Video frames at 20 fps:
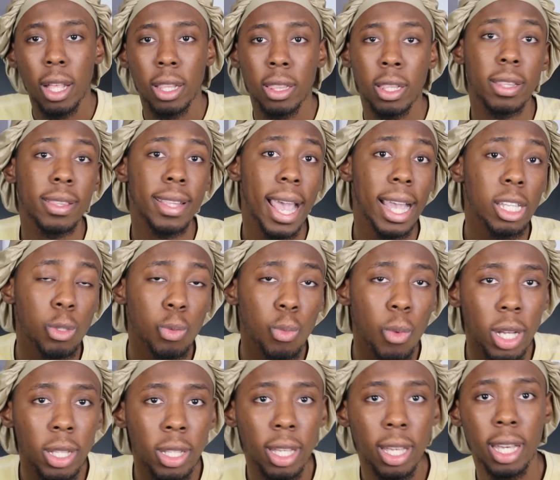The next
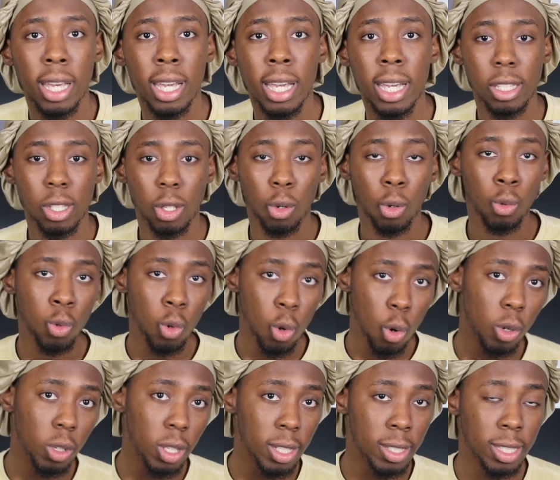one is
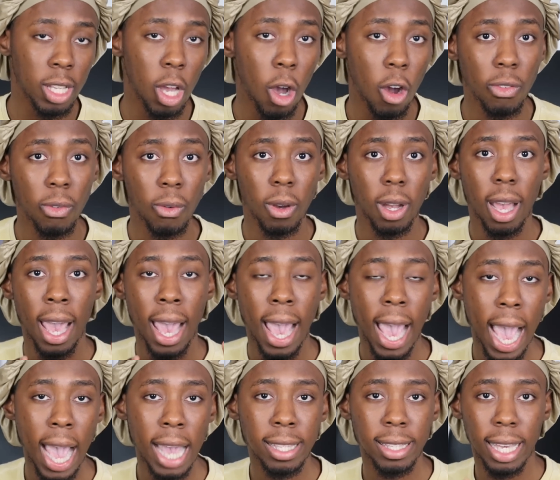Google itself
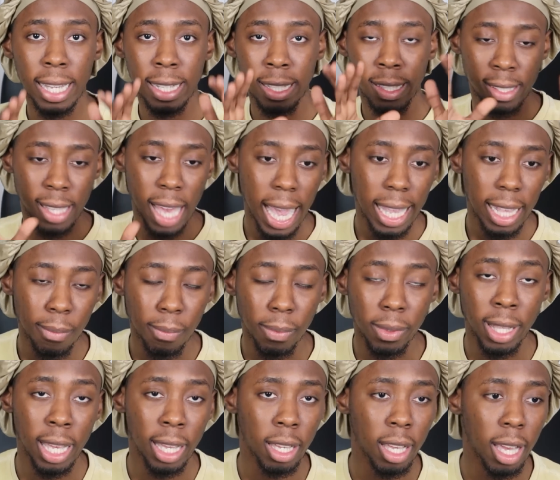has a sign up
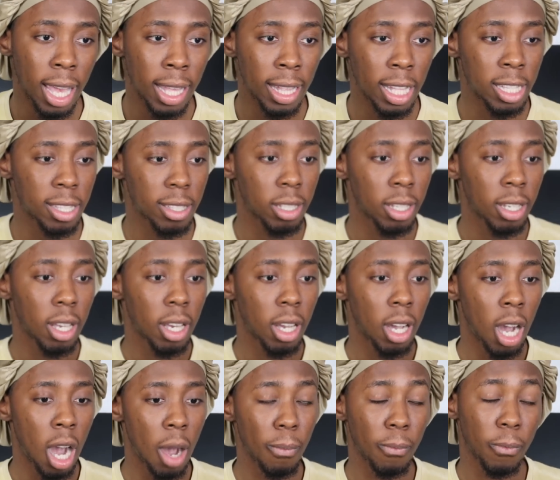link, and it's
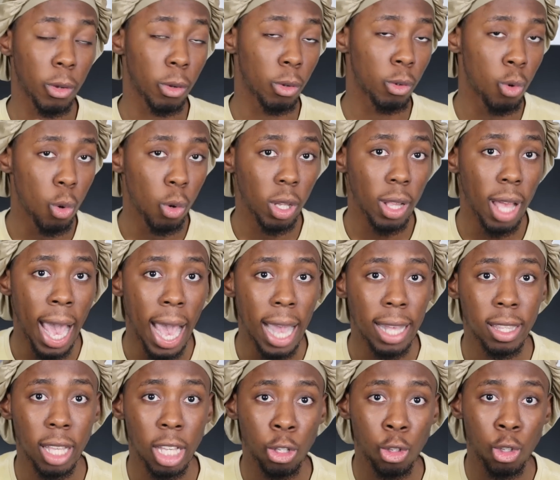for Google
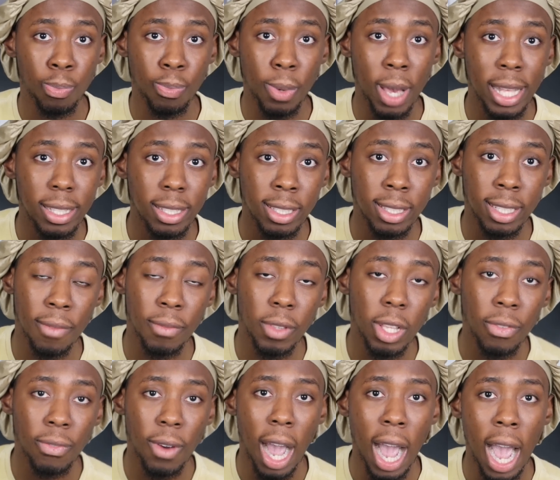Ads. You spend
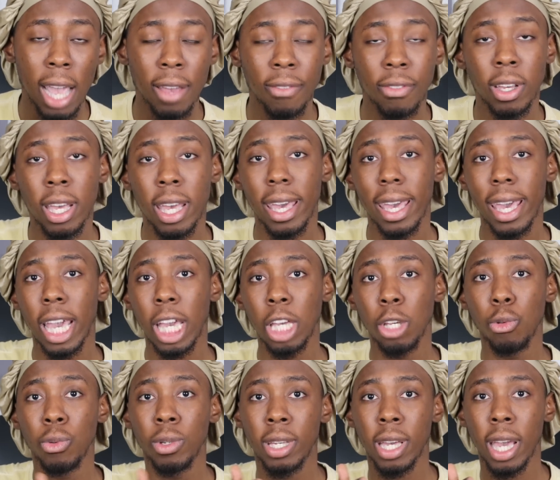$75 and
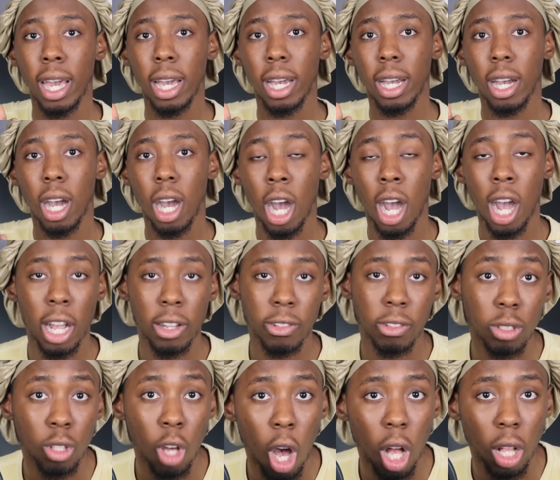you get
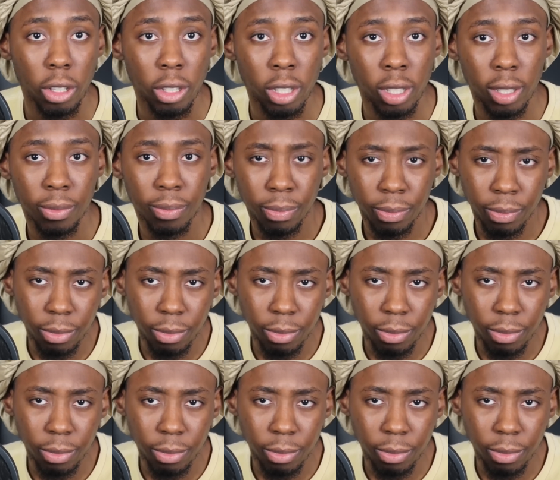$100.